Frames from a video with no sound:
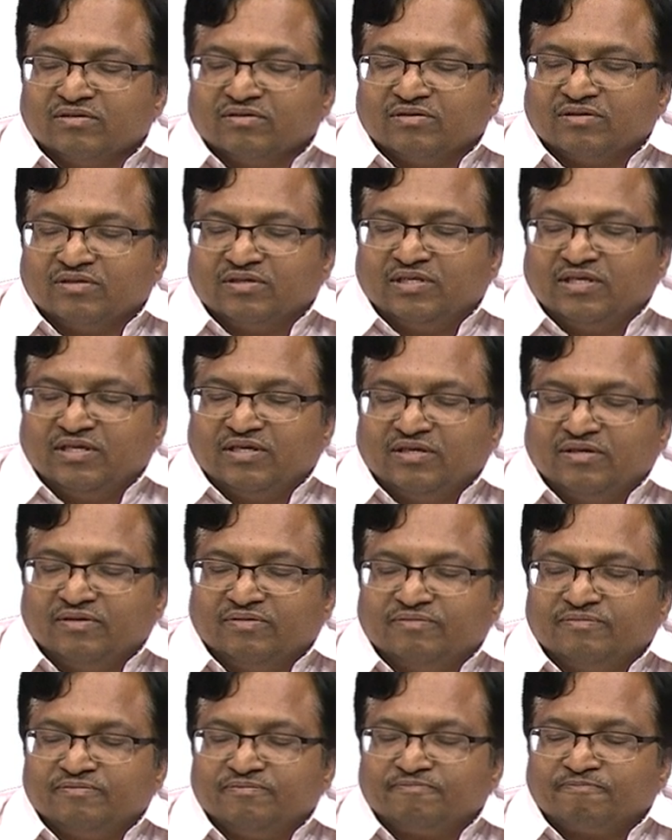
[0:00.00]

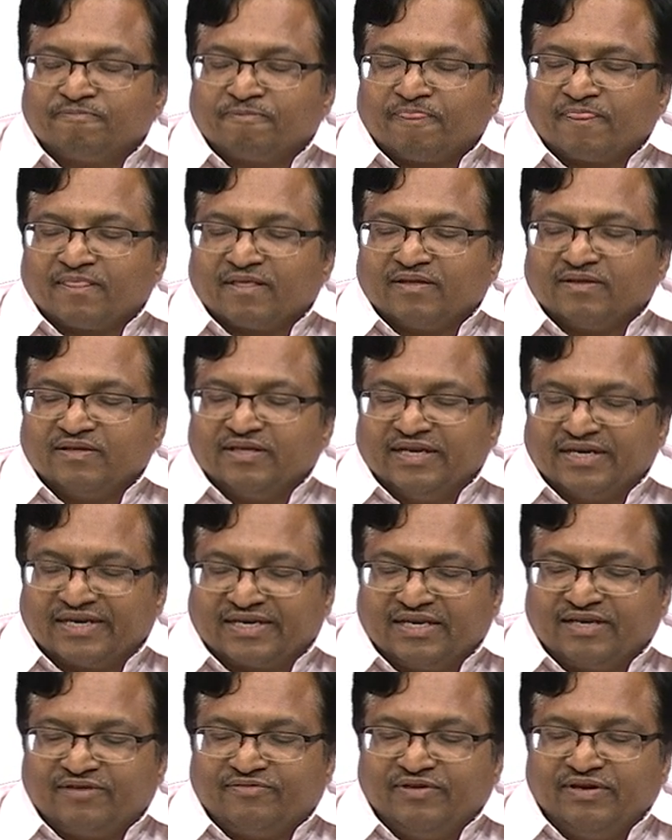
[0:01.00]
the
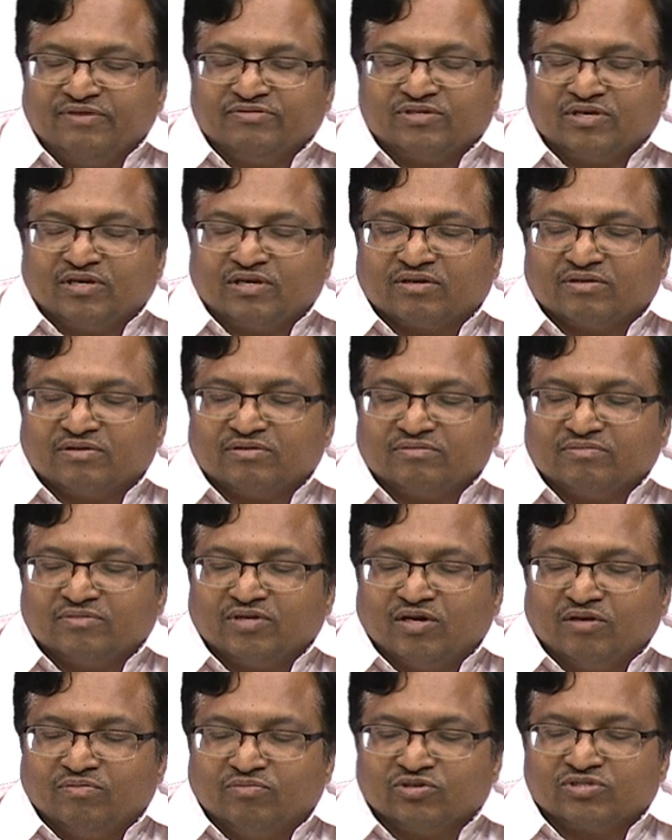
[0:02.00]
electric waves are
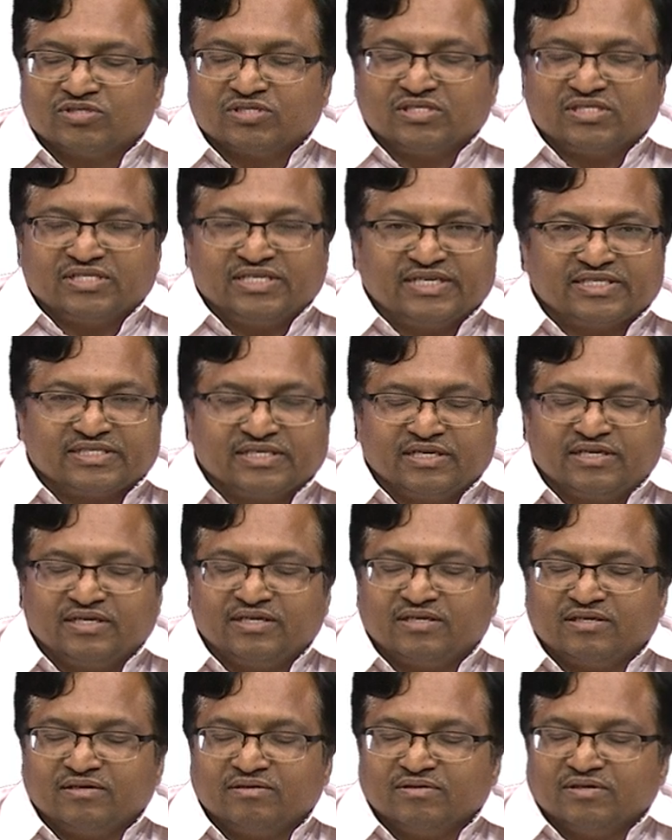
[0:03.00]
almost
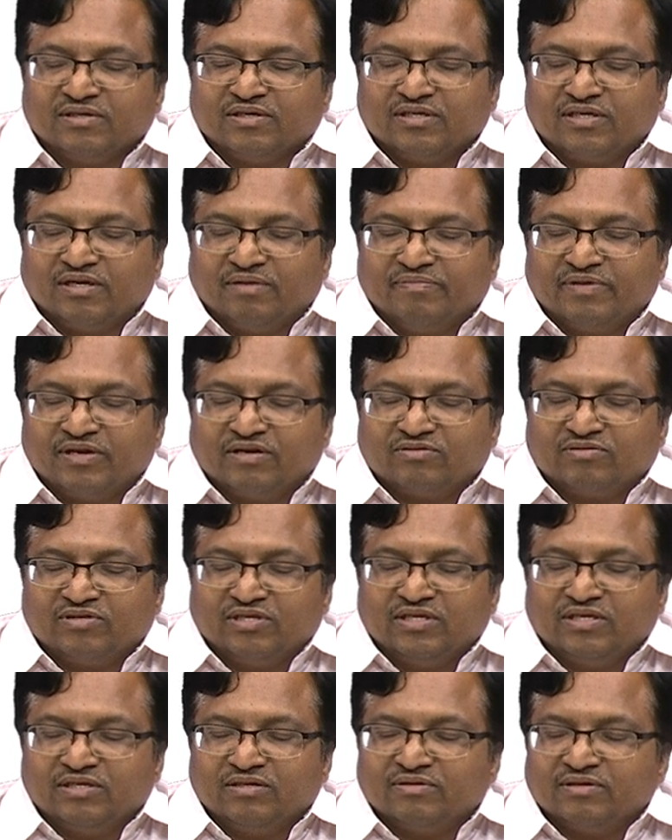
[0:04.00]
stationary compared to
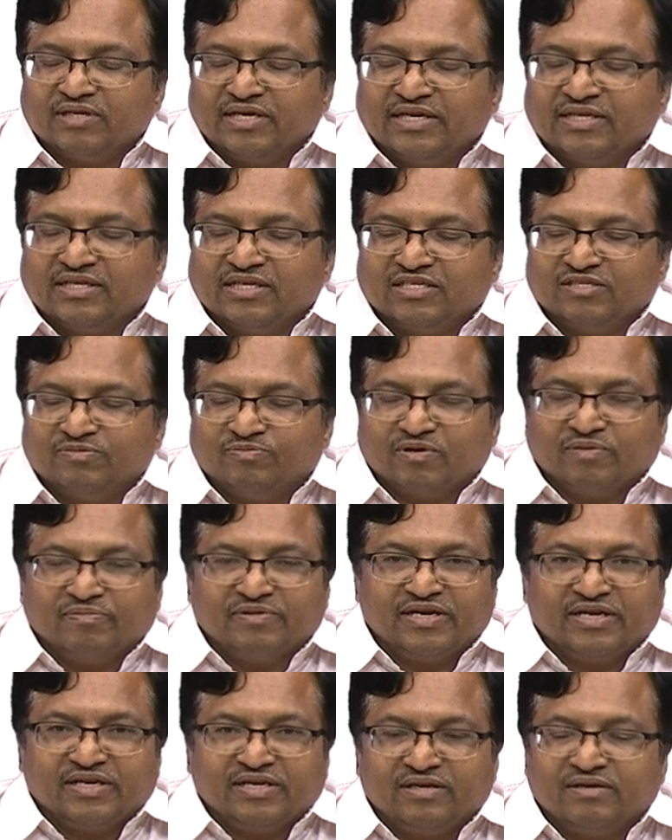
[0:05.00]
the light that is
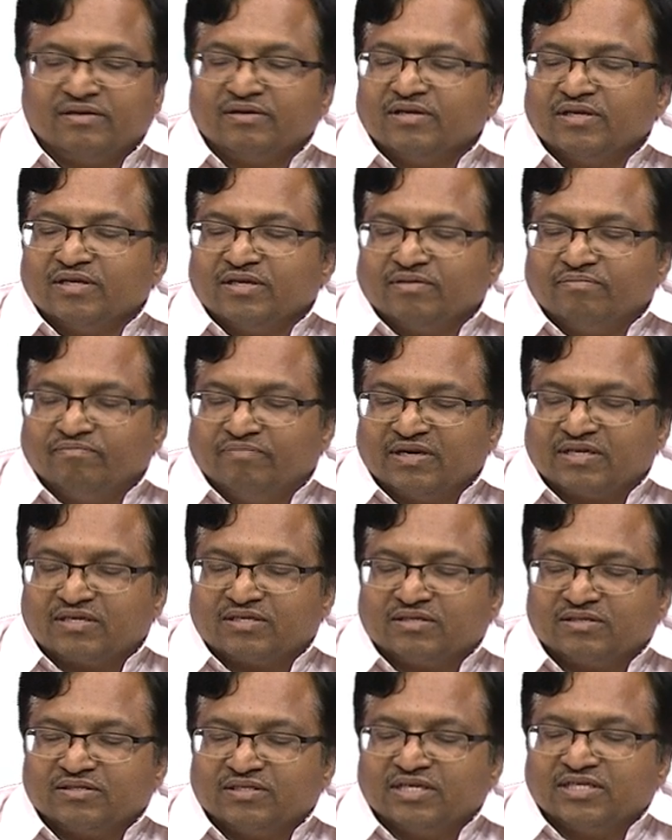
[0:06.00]
propagating,
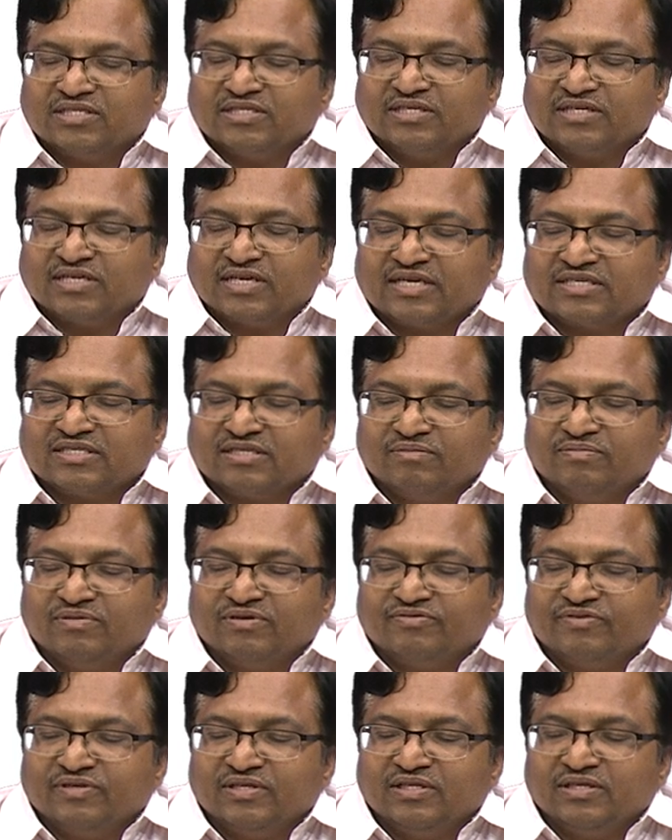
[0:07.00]
but there is interaction
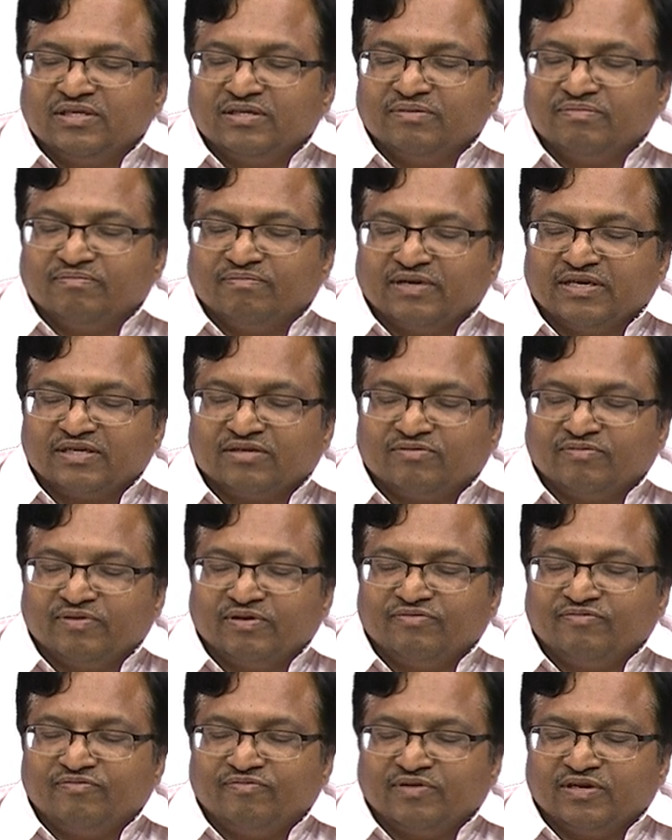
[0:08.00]
between the
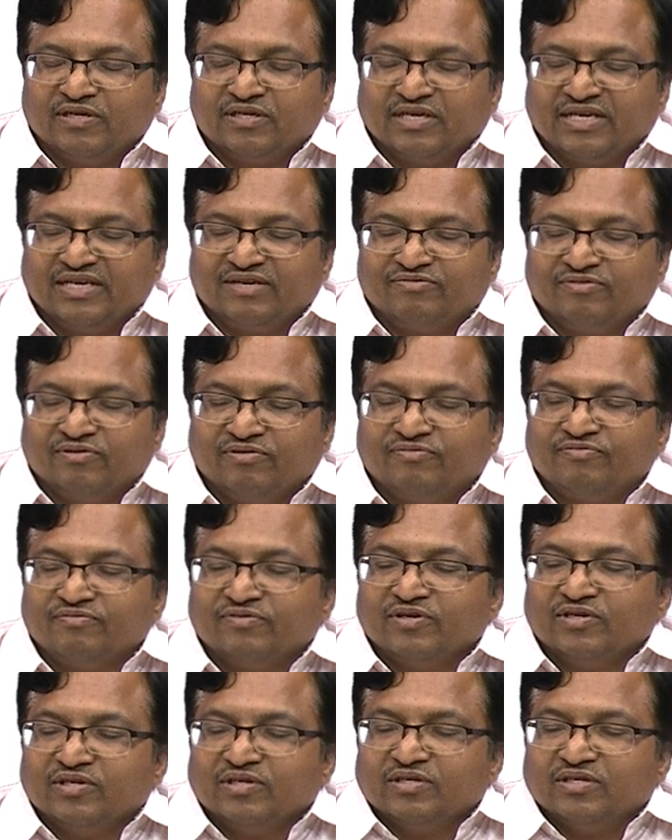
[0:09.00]
microwave and light wave
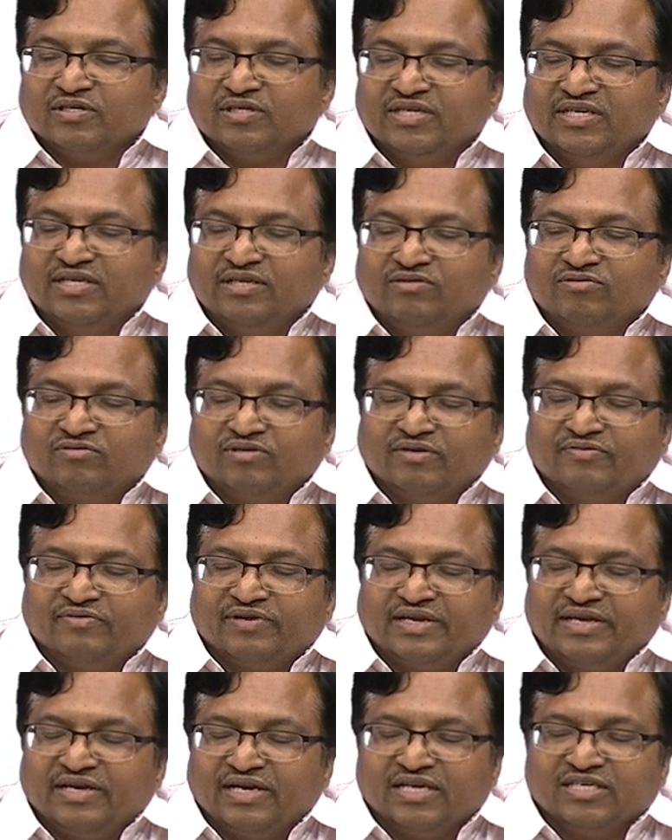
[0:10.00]
leading to a
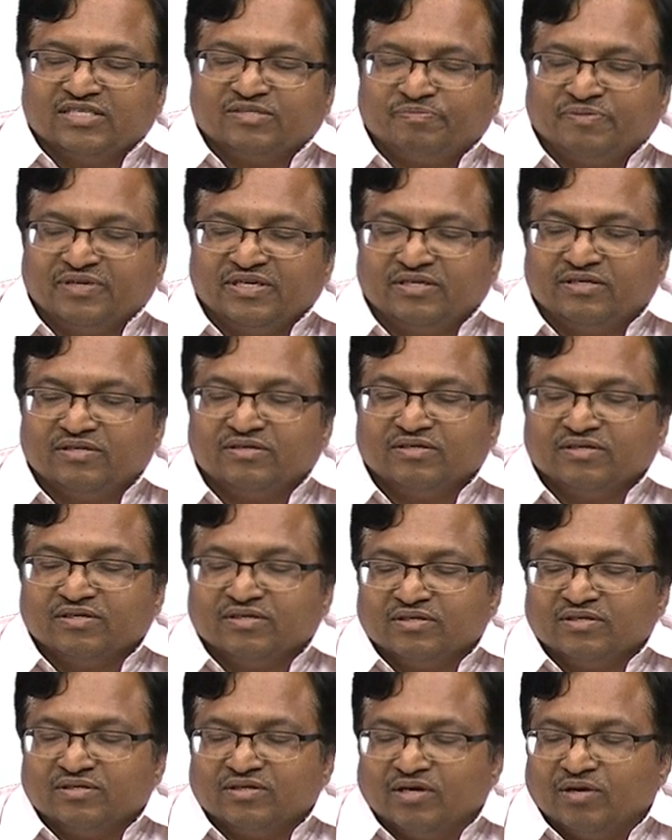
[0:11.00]
very high speed
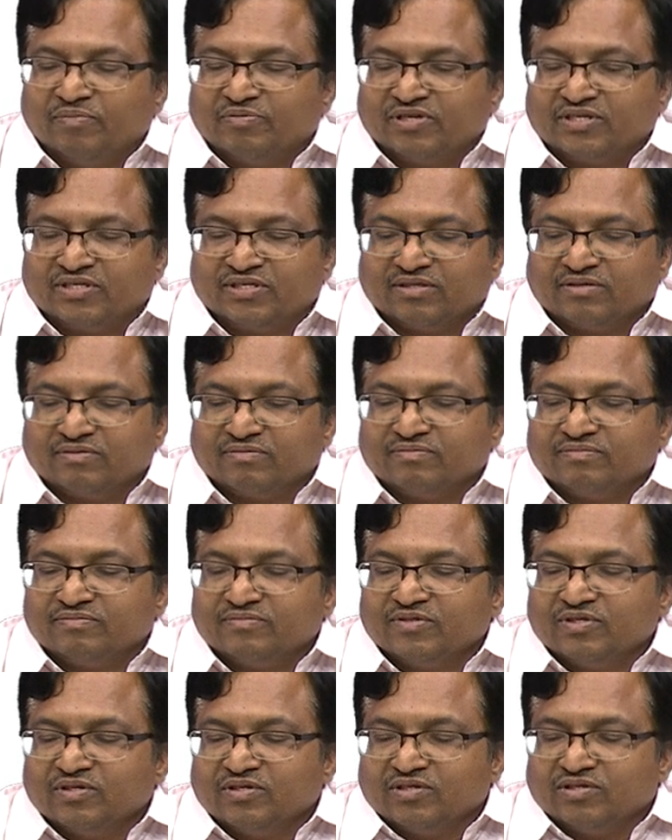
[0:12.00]
operation.
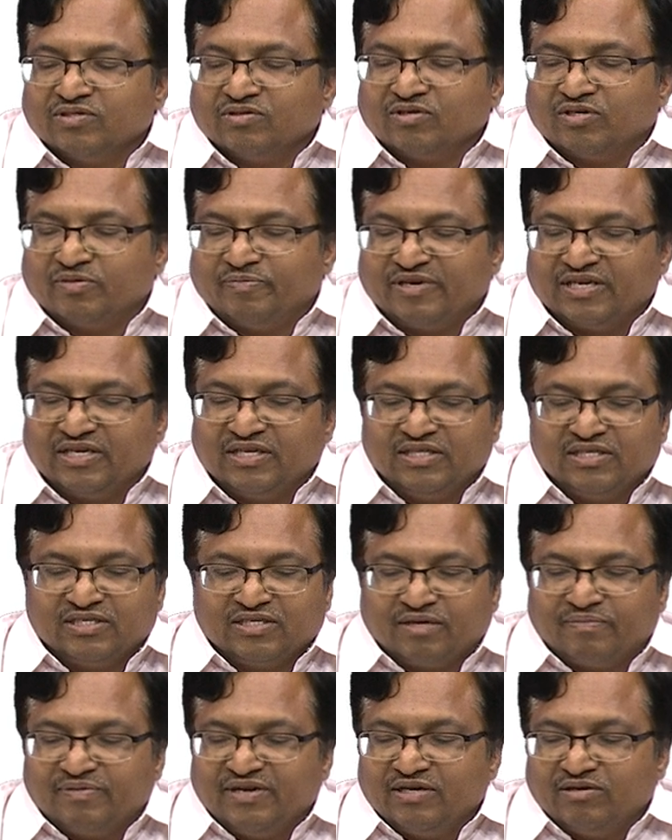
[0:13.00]
So, typically
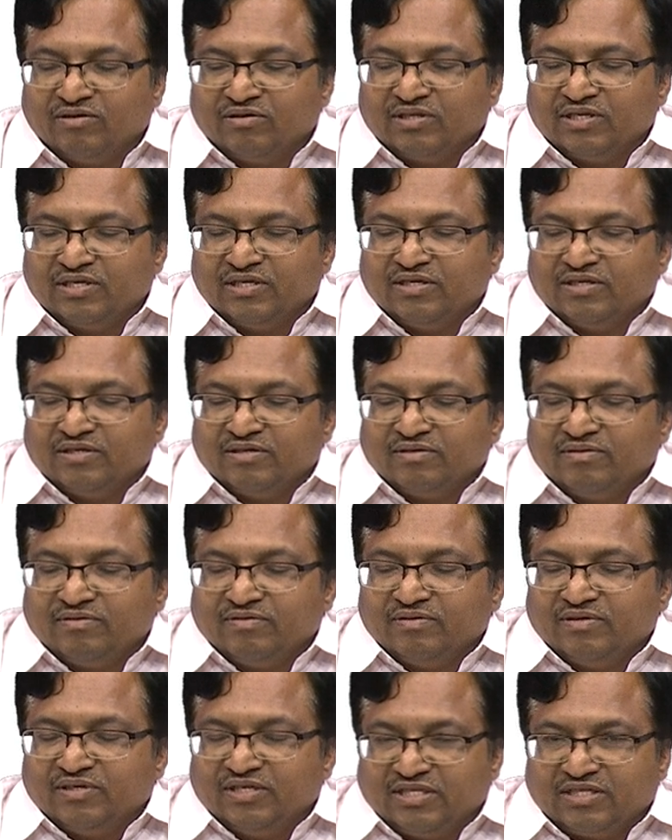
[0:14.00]
these are made on
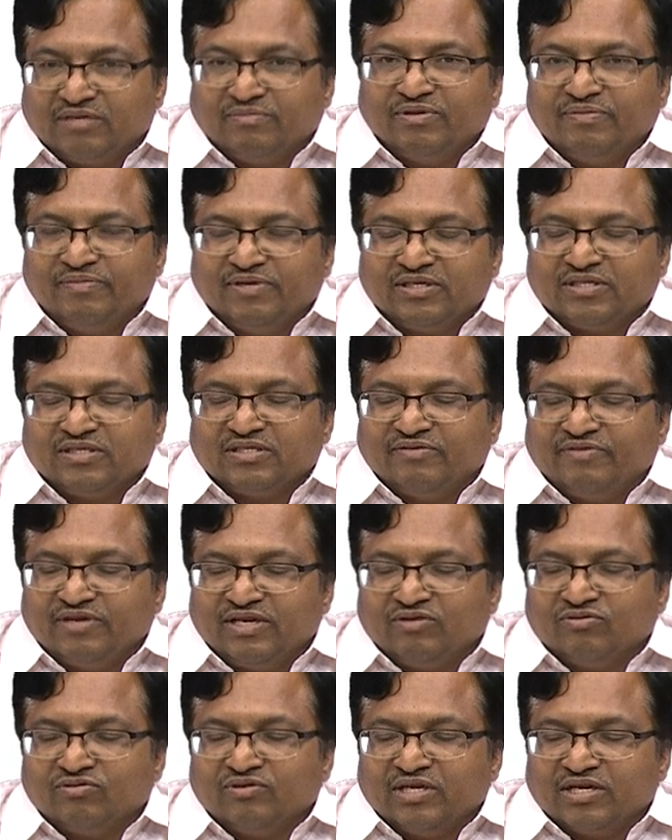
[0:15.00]
the lithium niobate is a
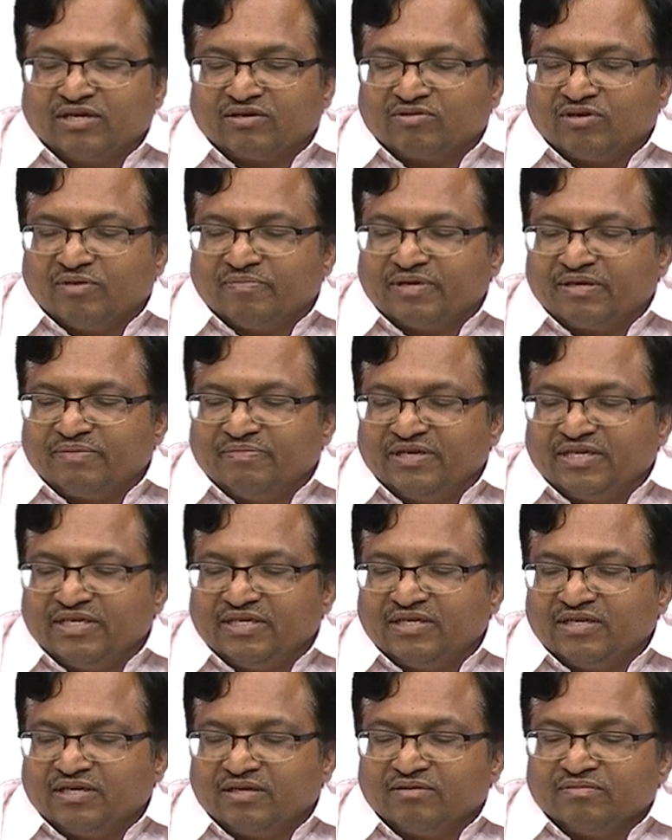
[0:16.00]
very good electro-optic
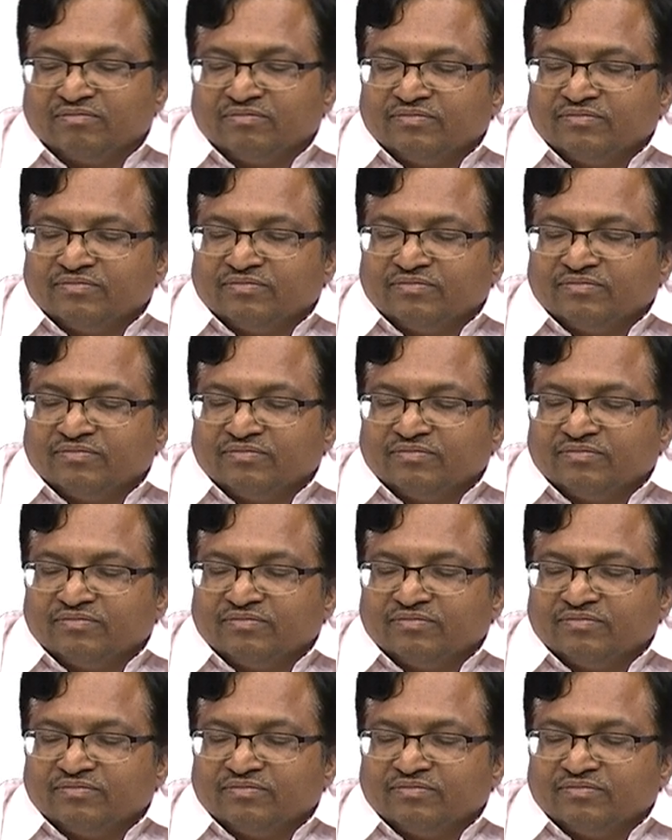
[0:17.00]
material,